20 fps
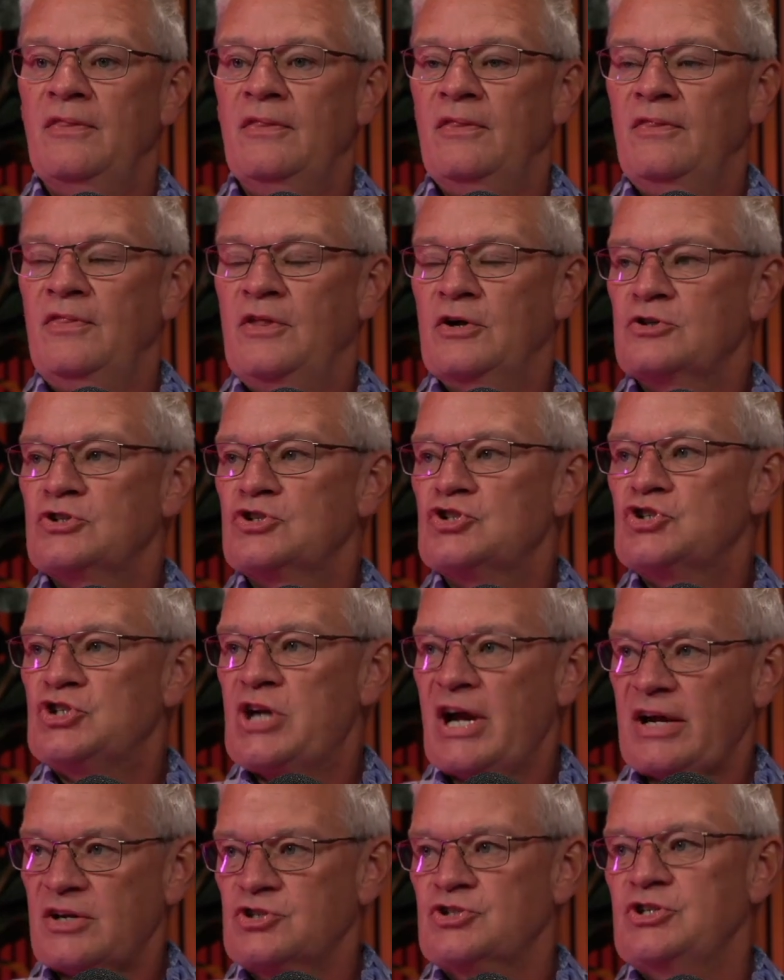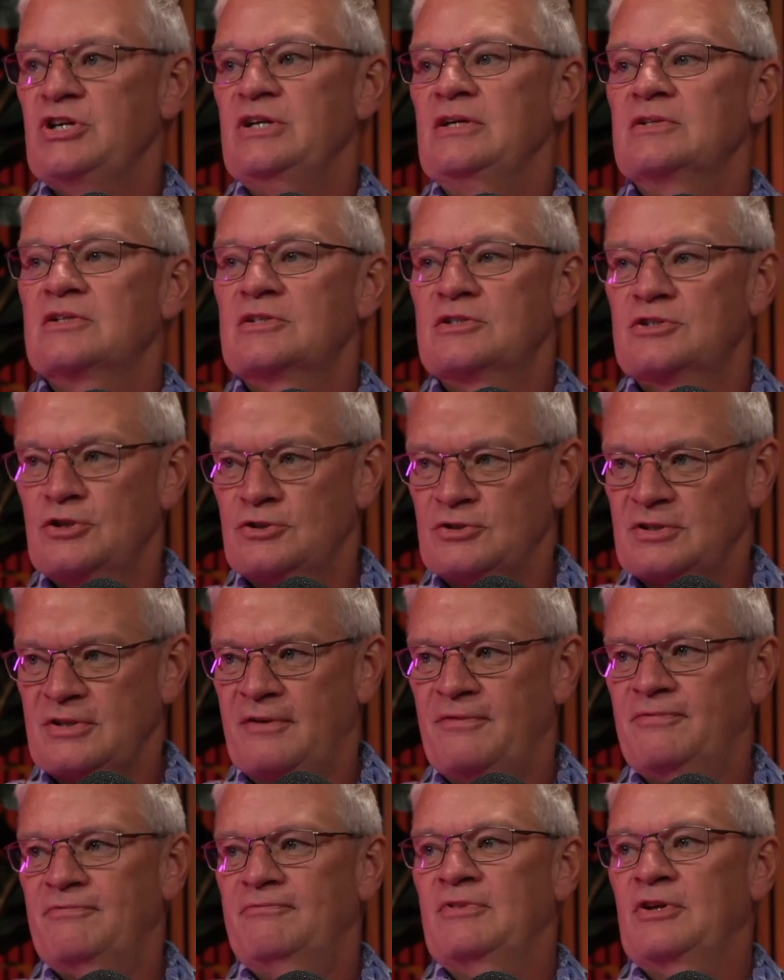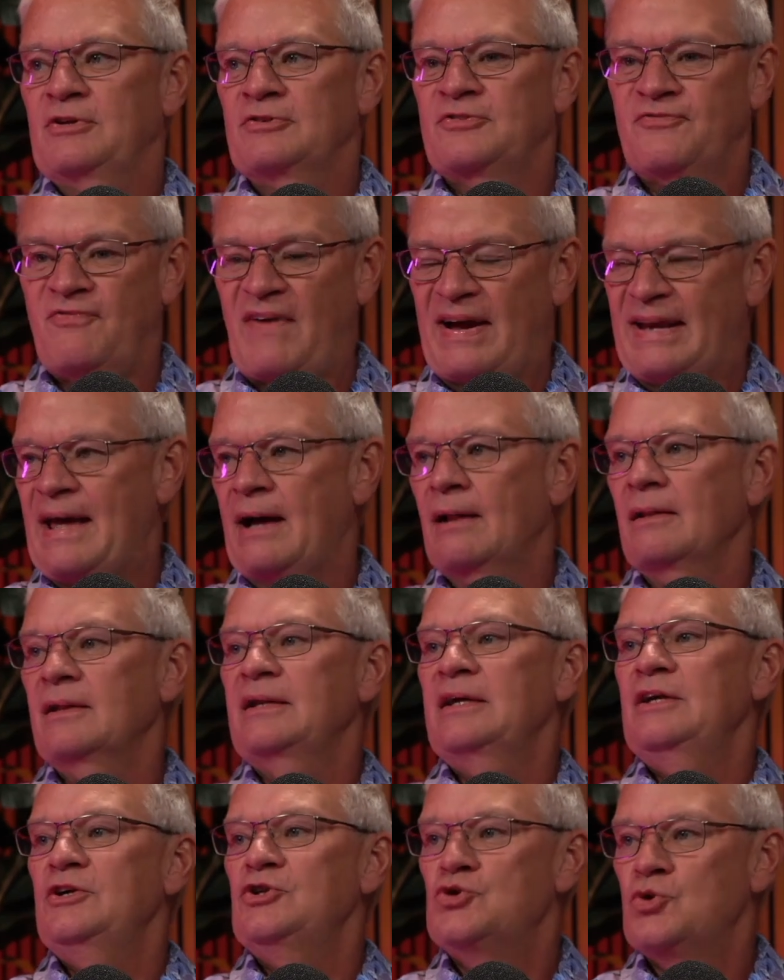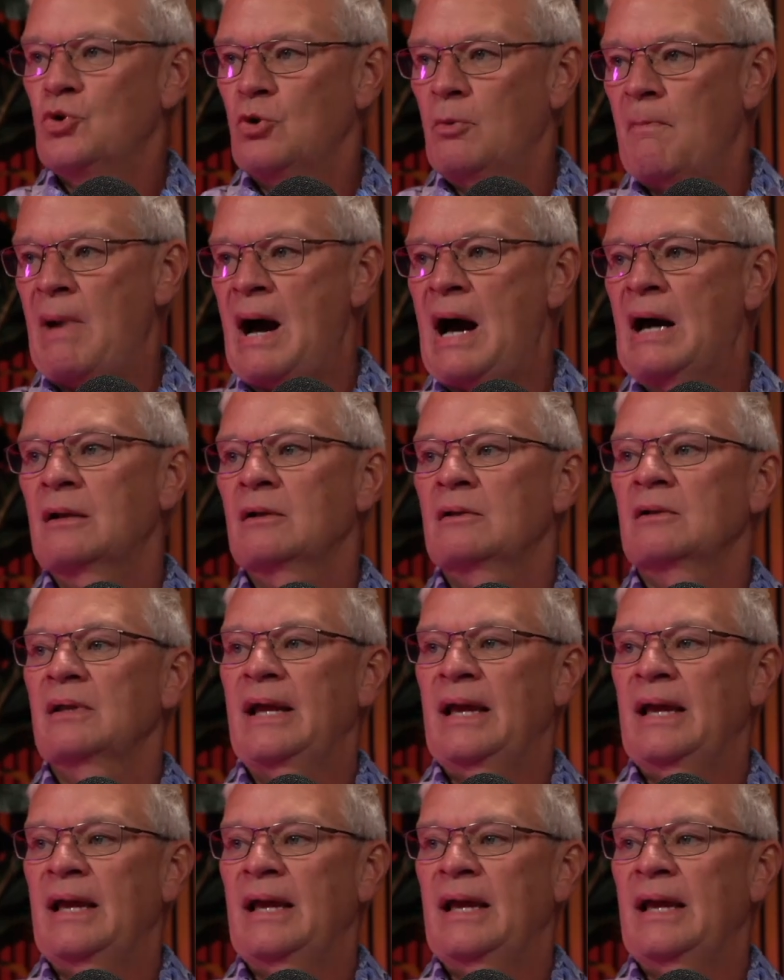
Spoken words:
There's check sheets. There's fidelity to a model,